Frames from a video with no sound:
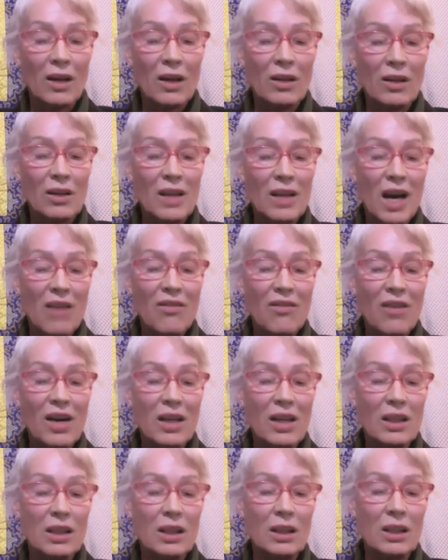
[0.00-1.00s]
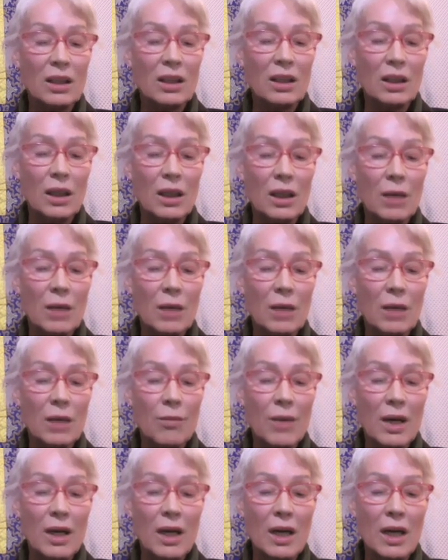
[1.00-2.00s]
Diversity
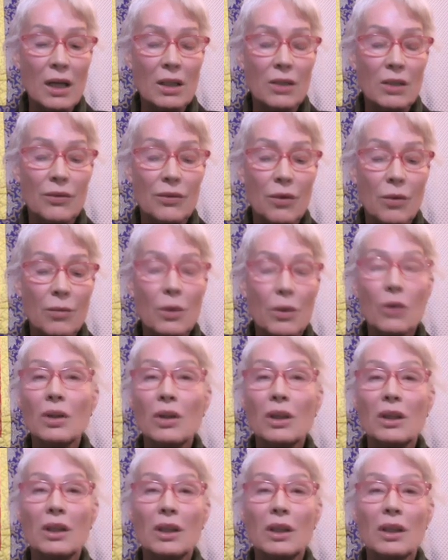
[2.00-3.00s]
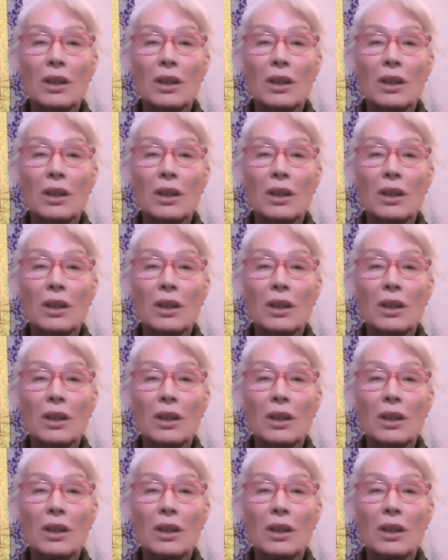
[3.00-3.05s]
emanates from unity.